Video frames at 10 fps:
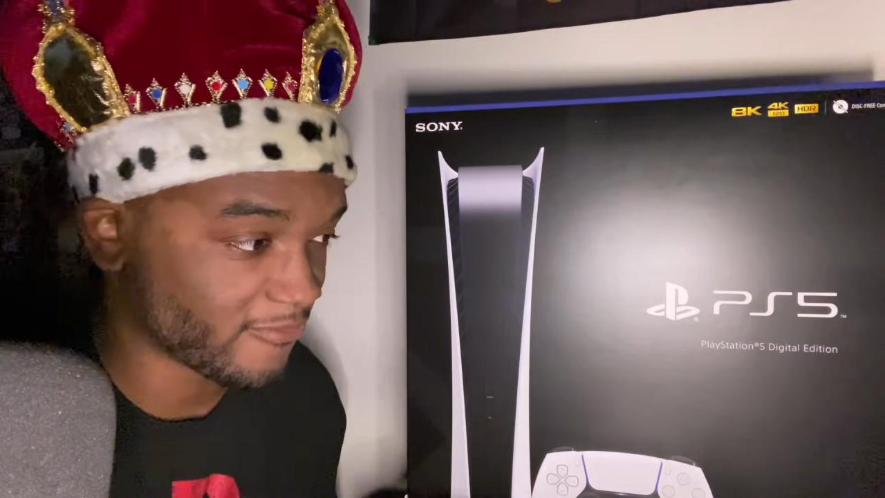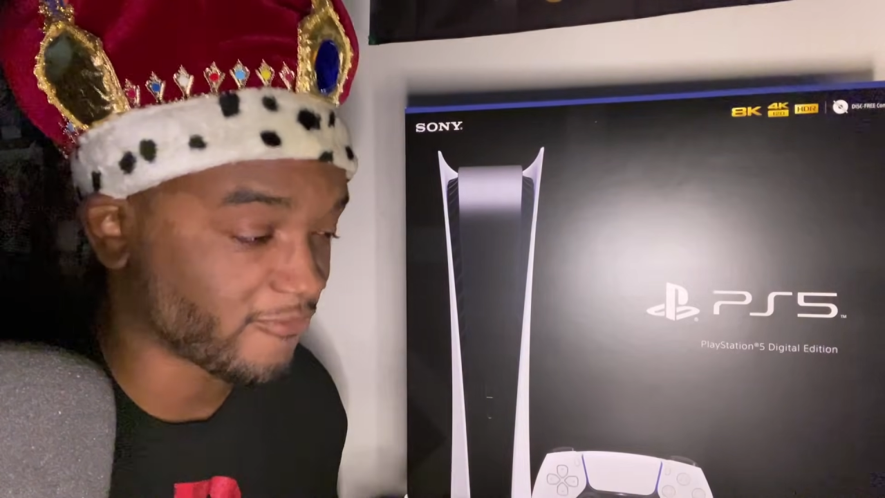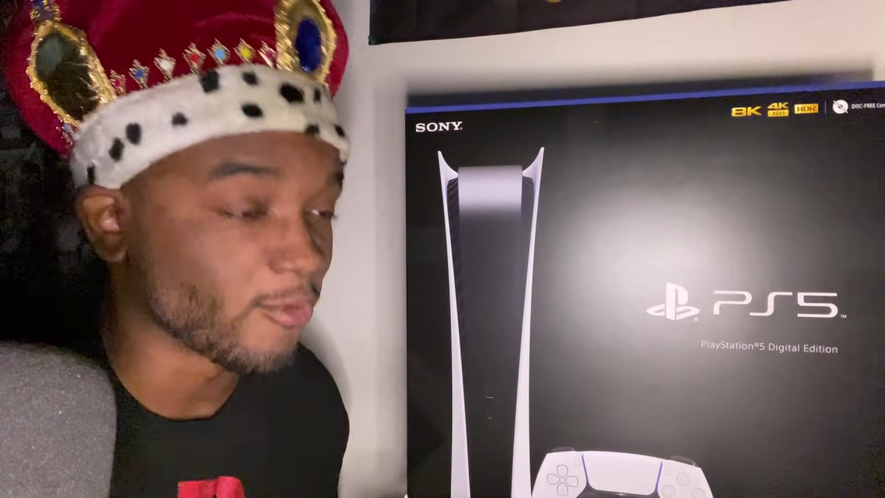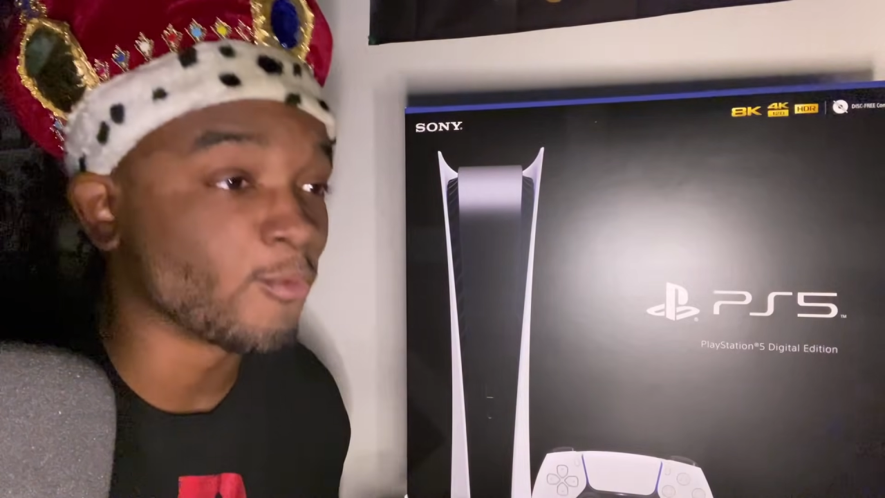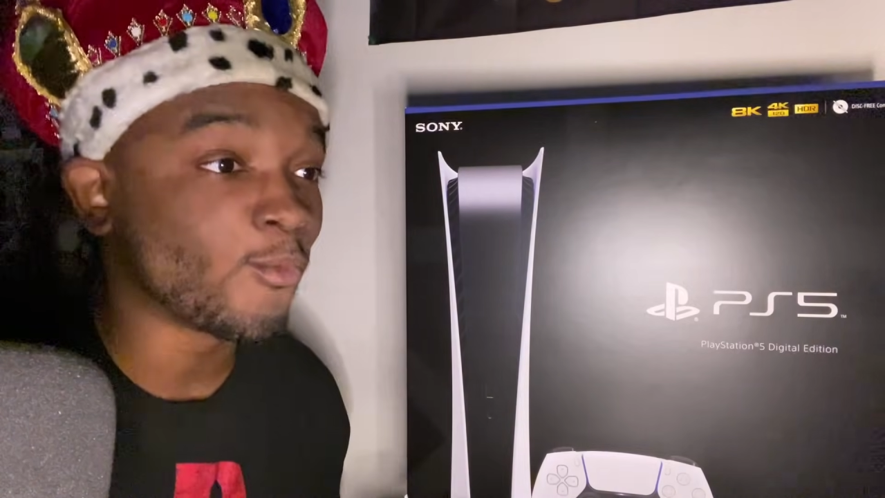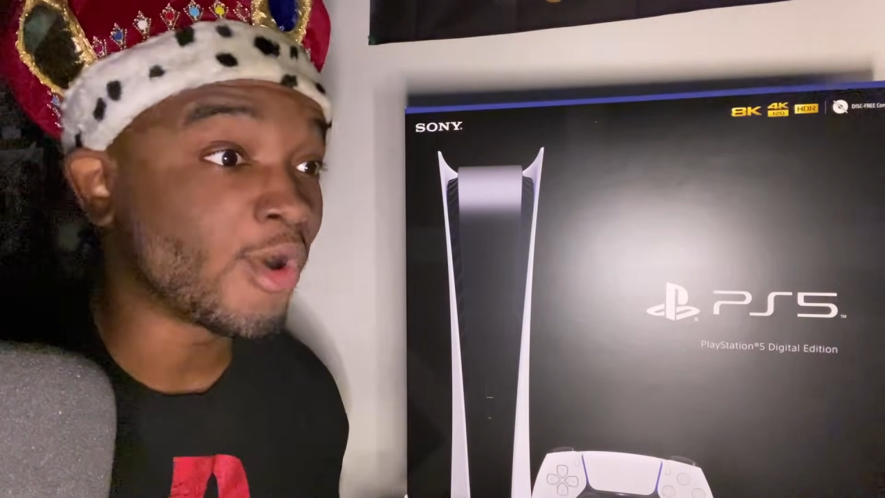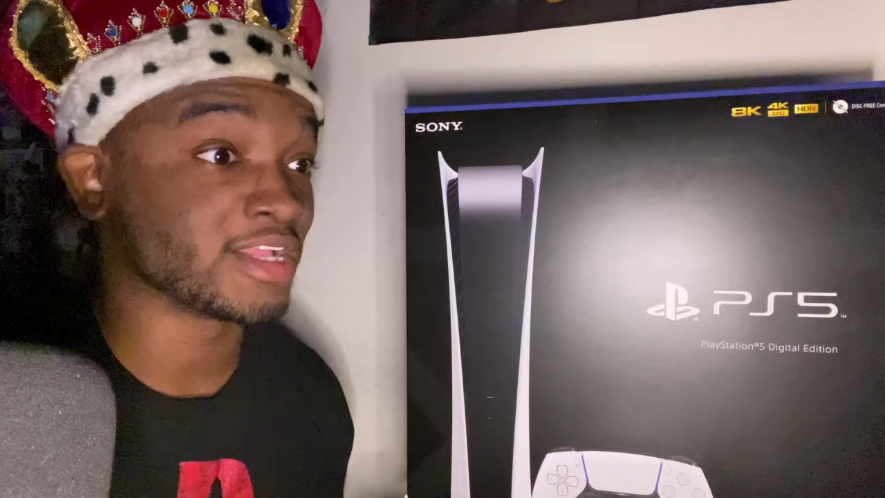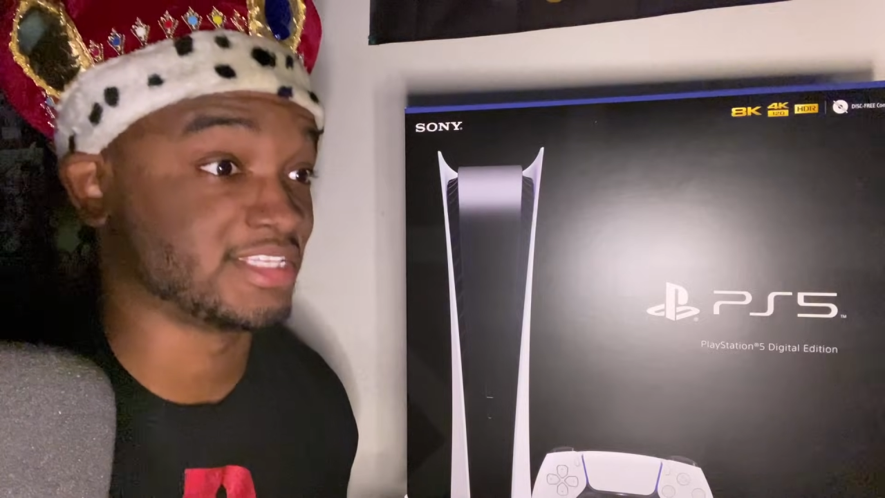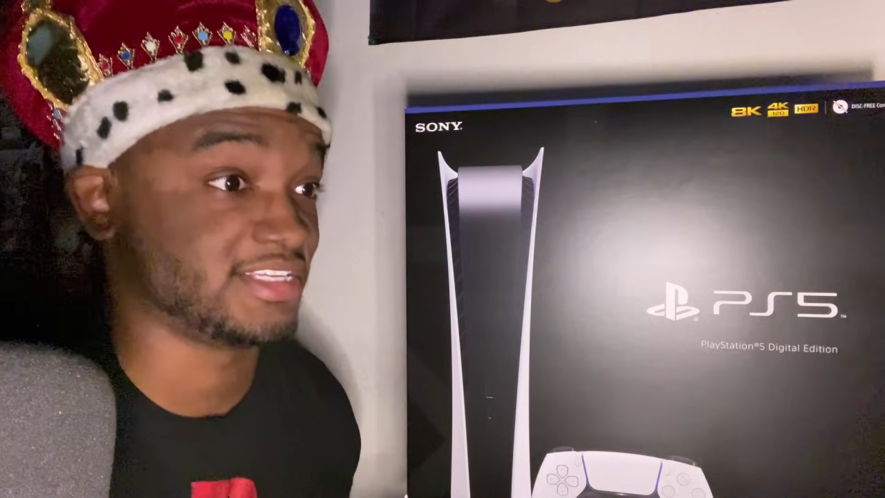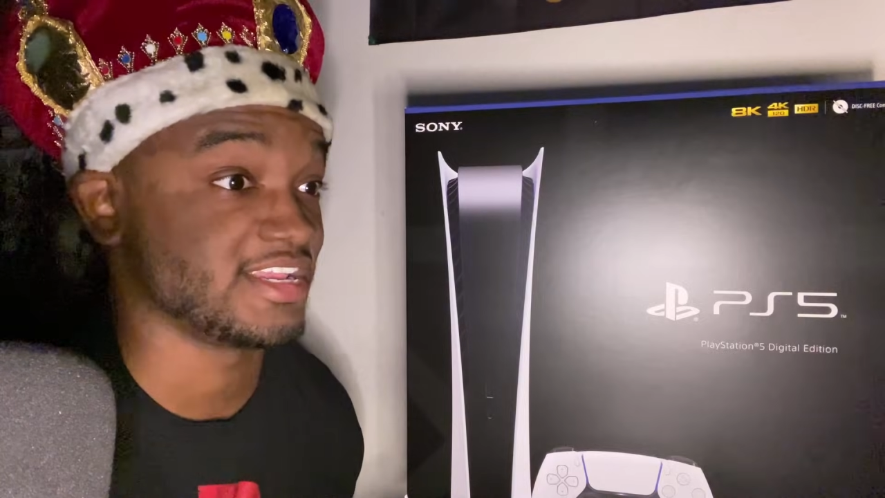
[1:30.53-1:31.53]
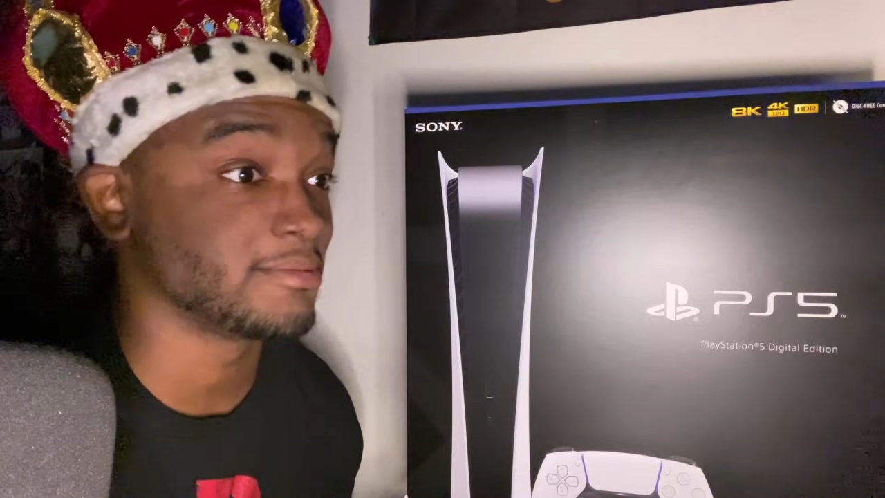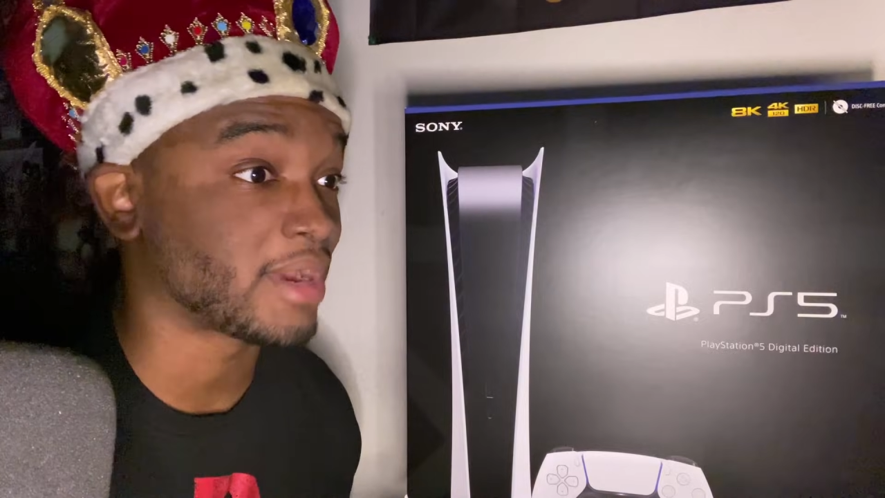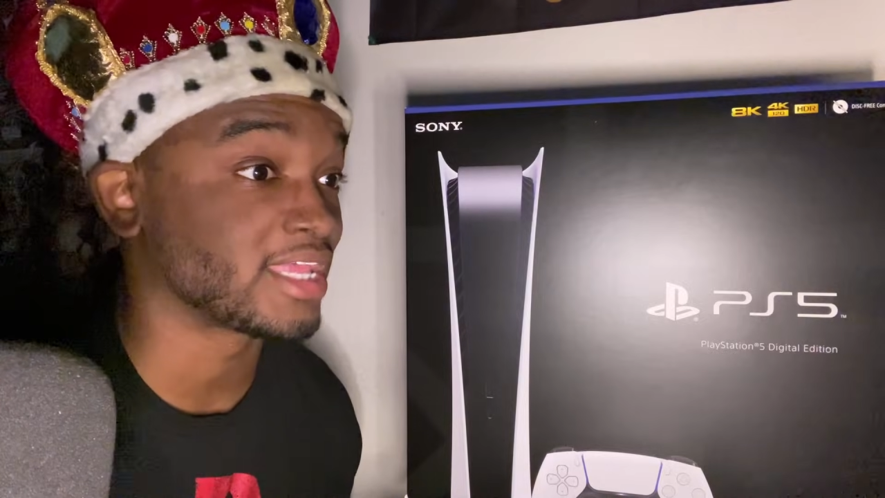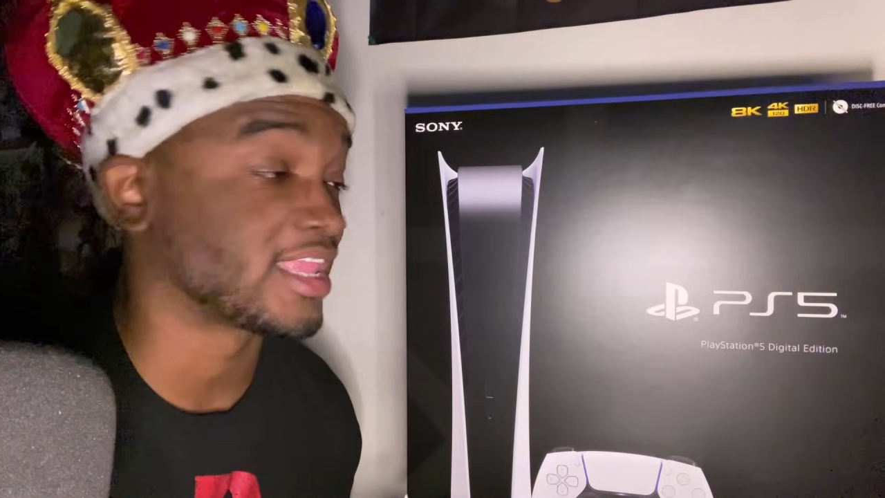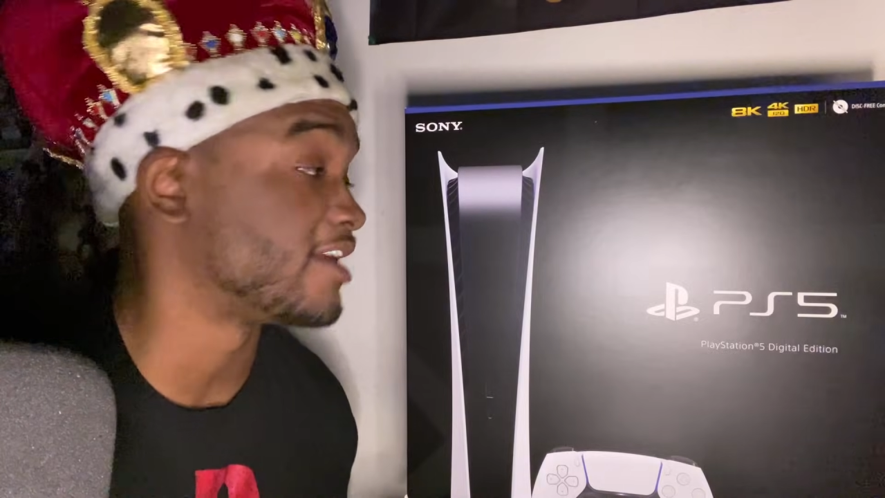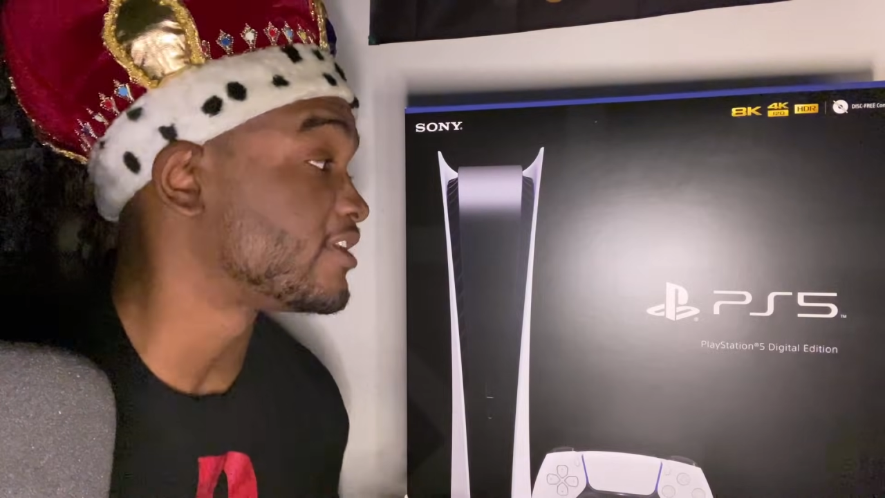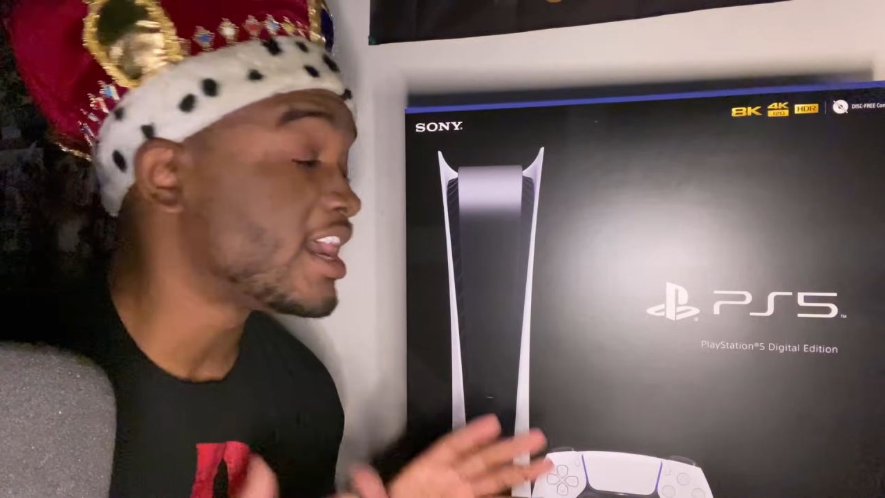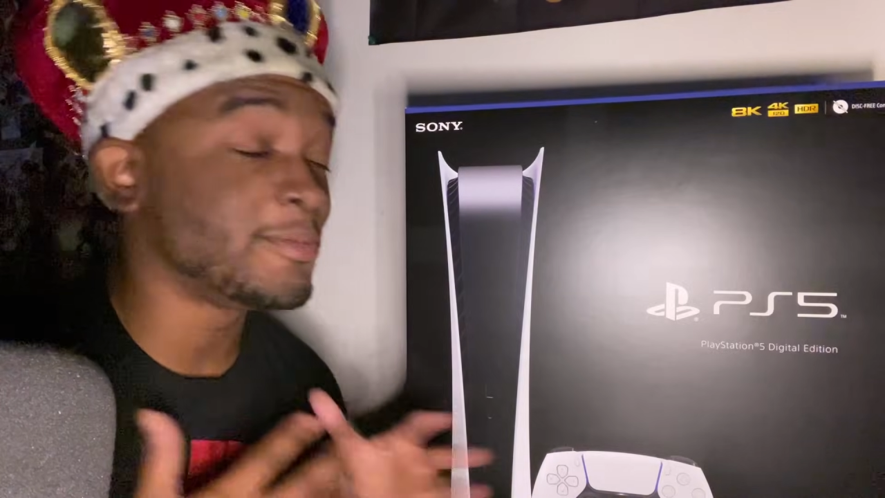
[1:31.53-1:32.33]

for once in my life.